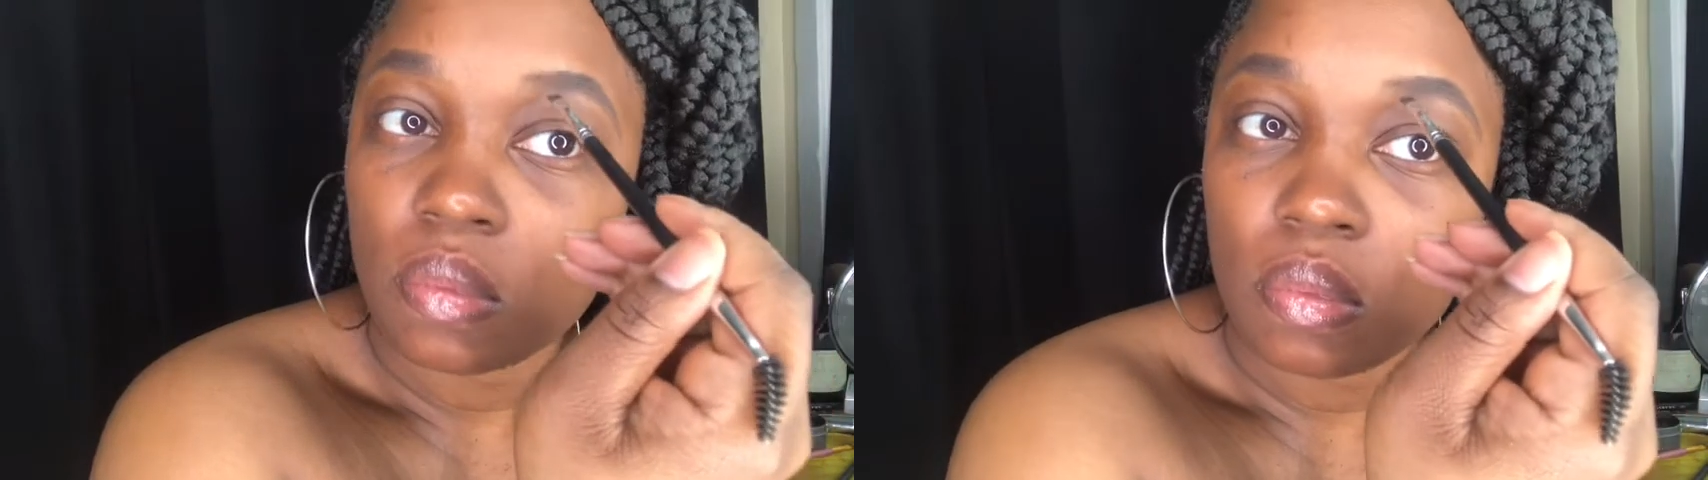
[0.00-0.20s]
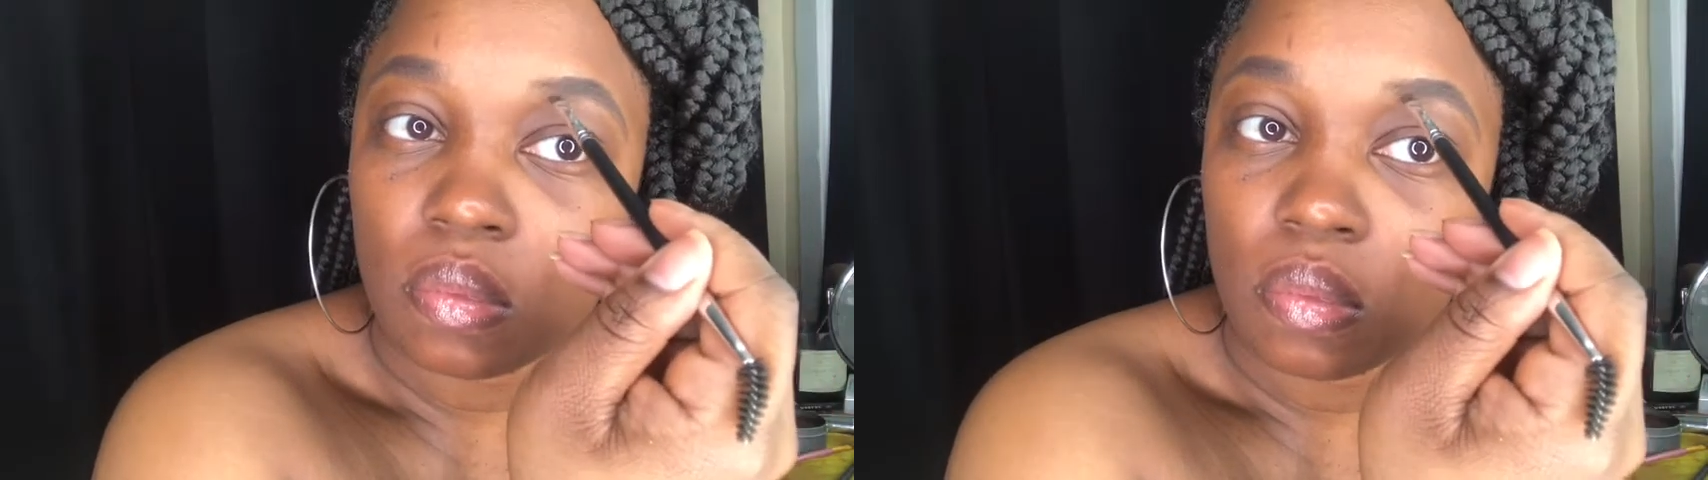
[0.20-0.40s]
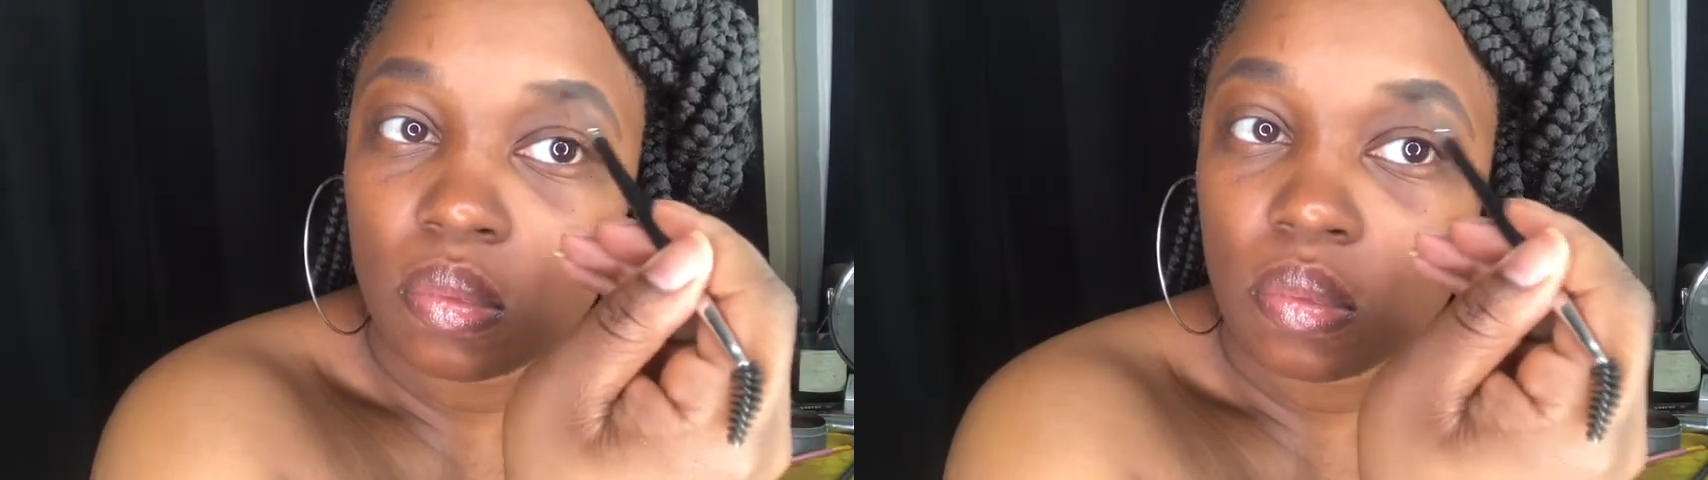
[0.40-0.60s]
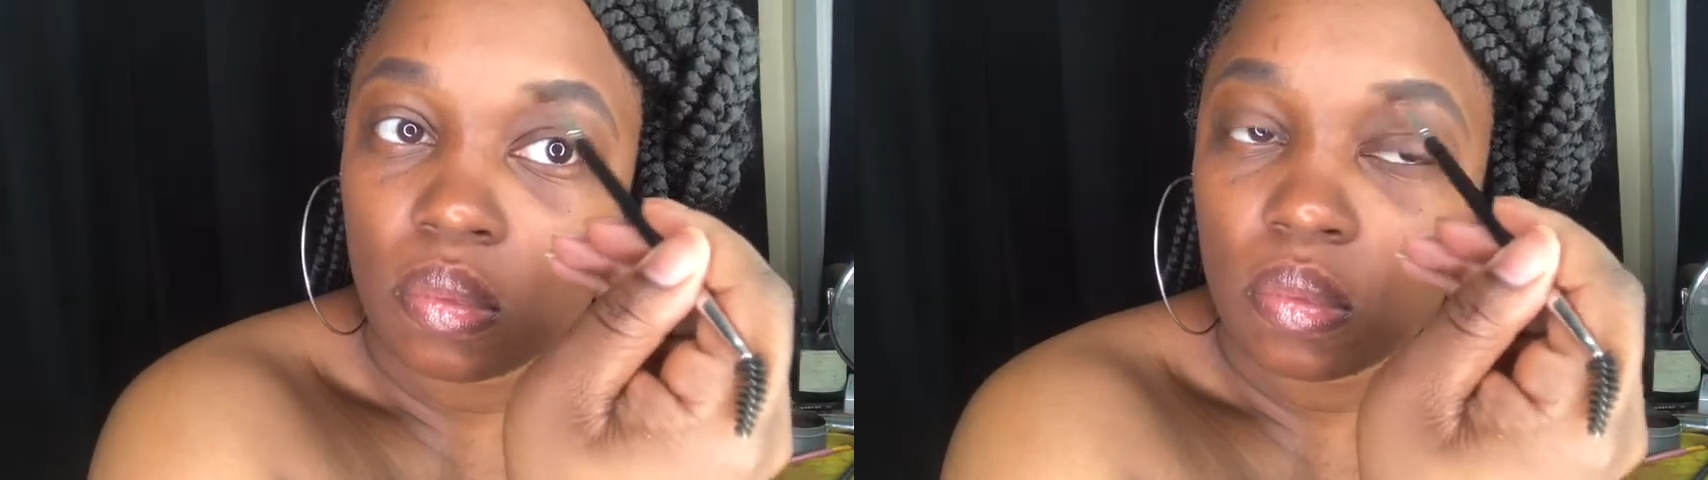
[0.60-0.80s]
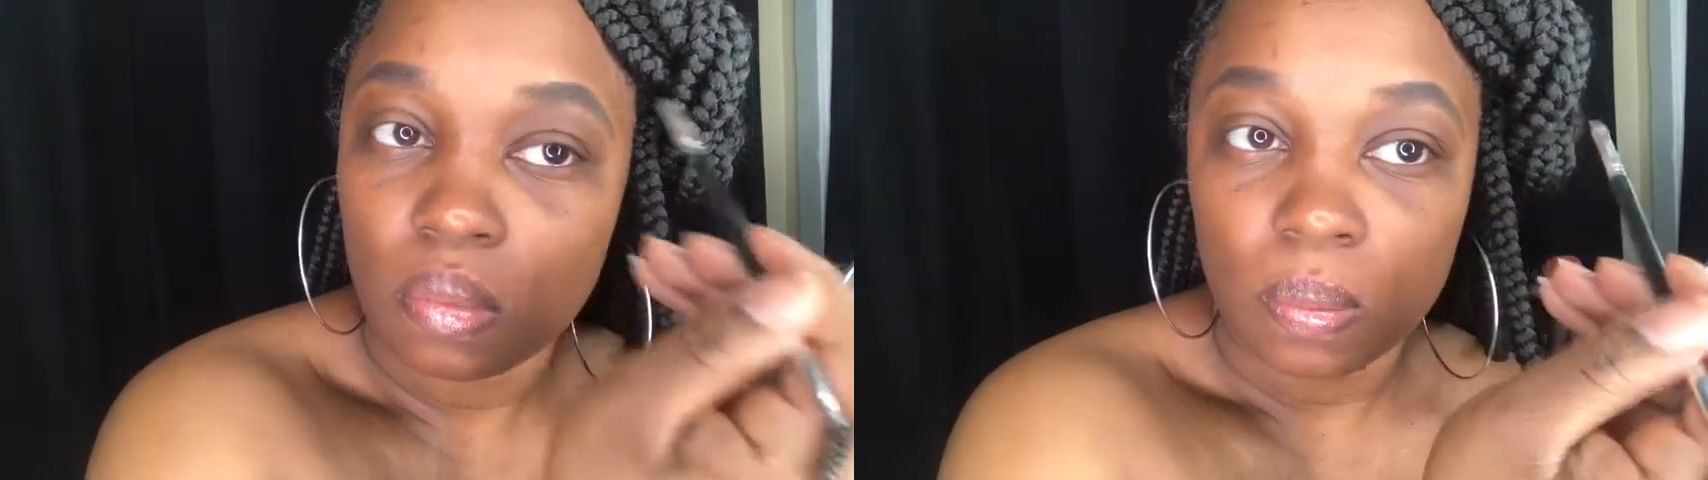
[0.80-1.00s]
But if they
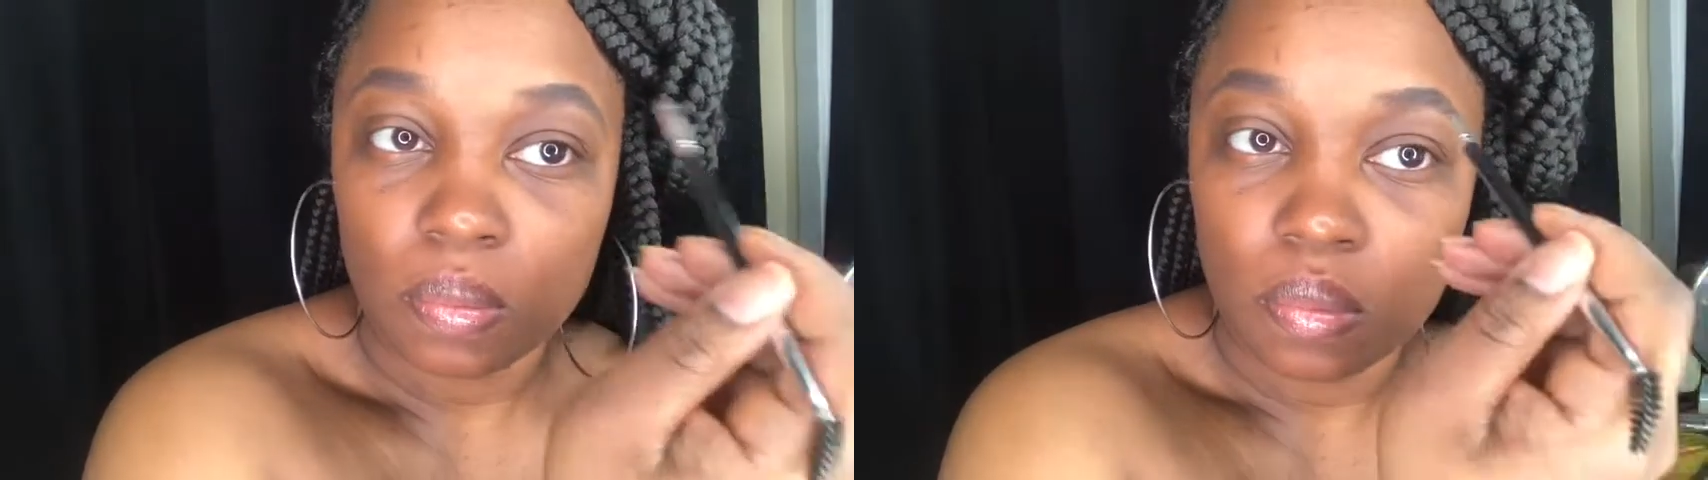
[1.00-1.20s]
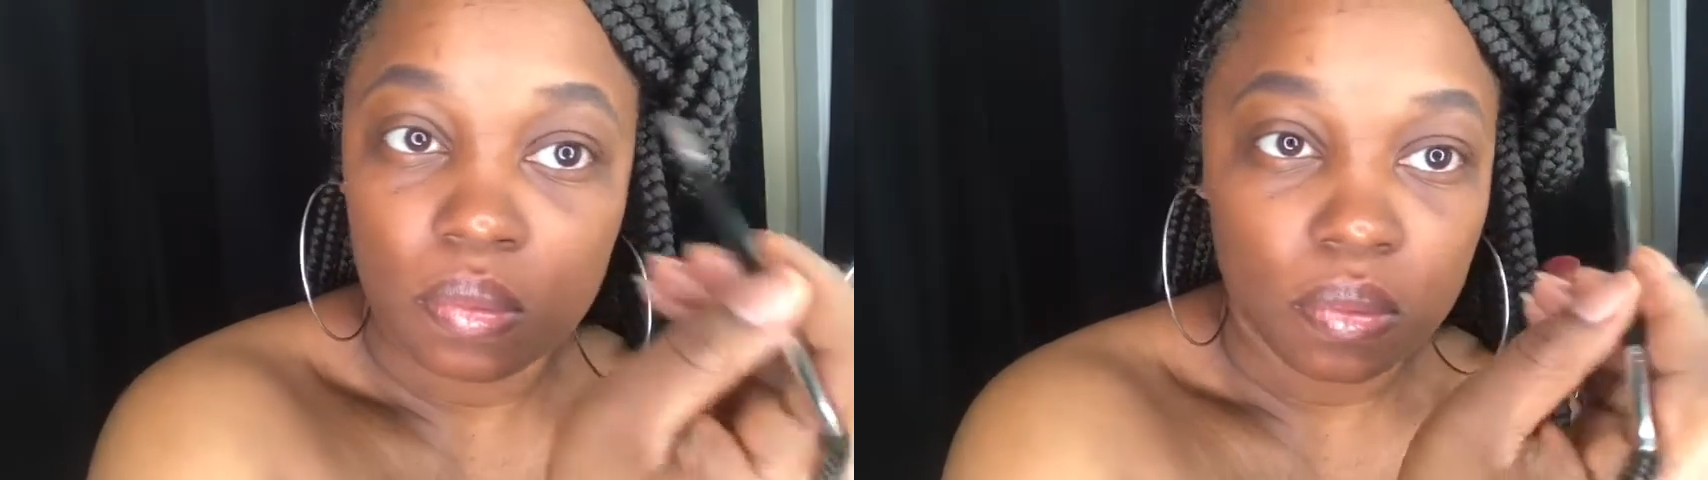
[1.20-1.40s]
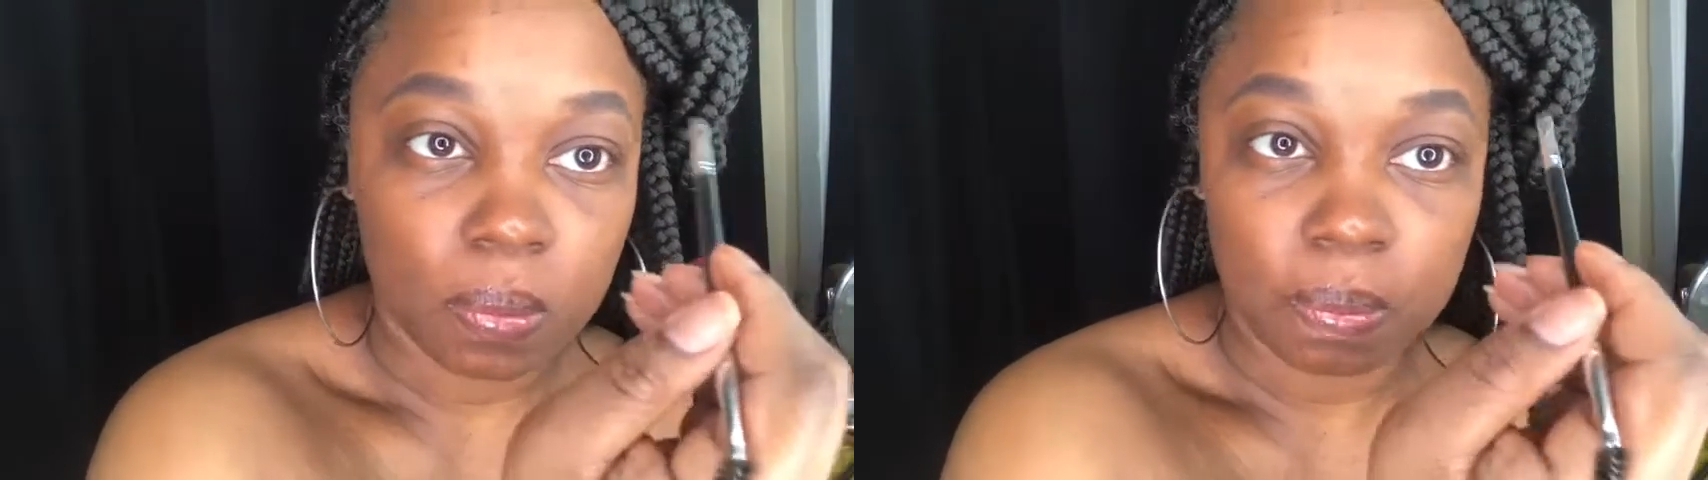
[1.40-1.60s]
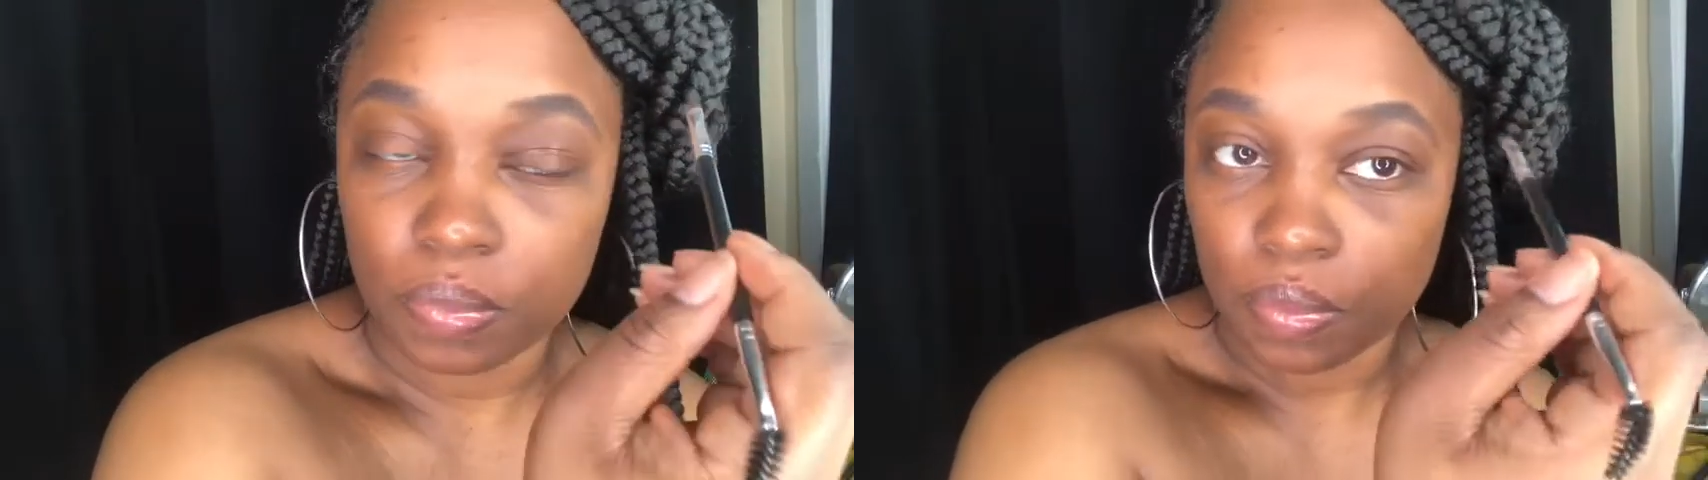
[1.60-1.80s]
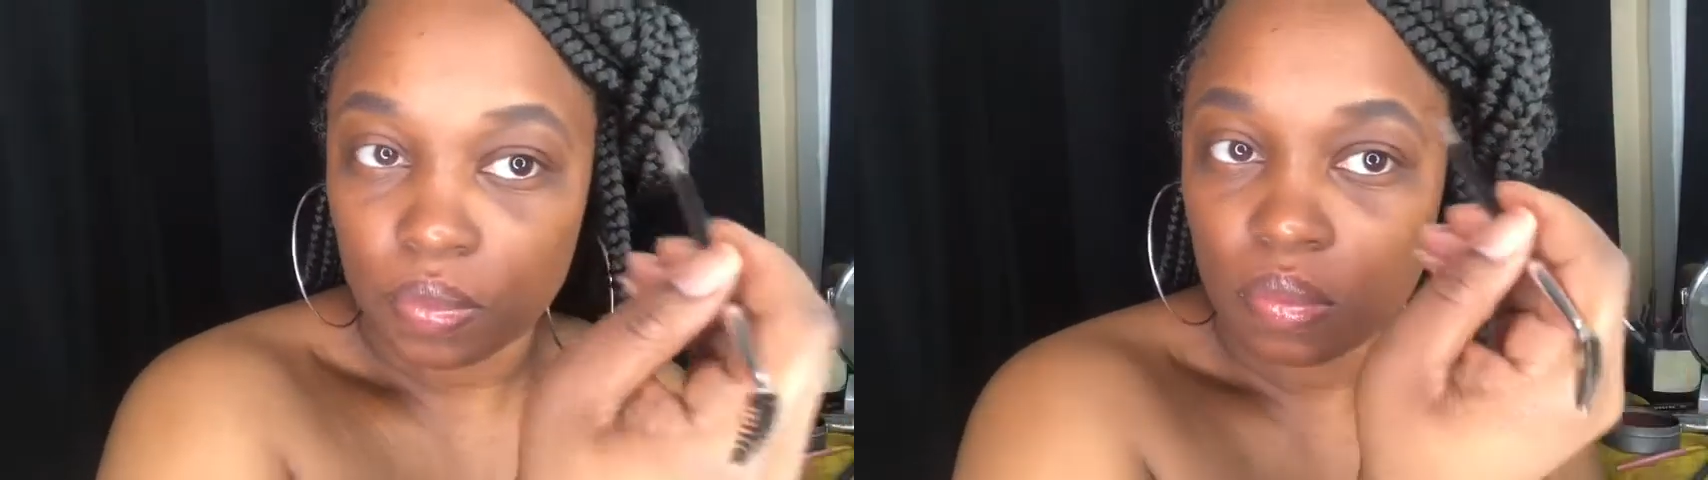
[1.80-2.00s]
do, I just take them
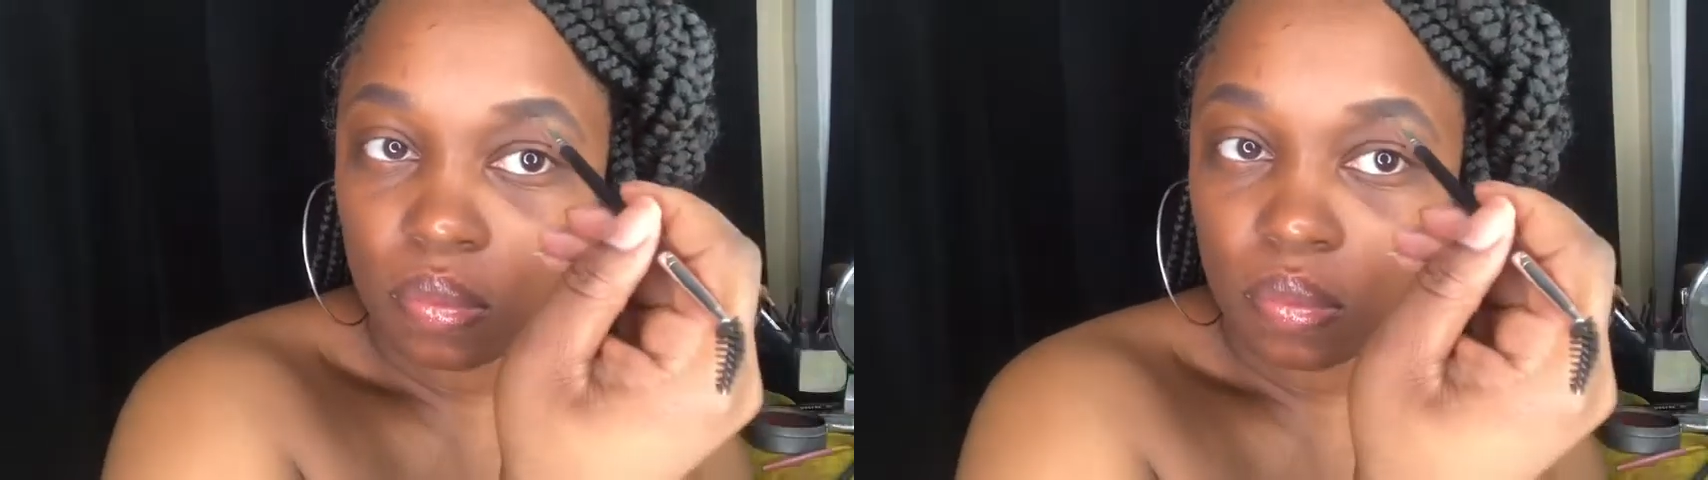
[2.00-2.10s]
off.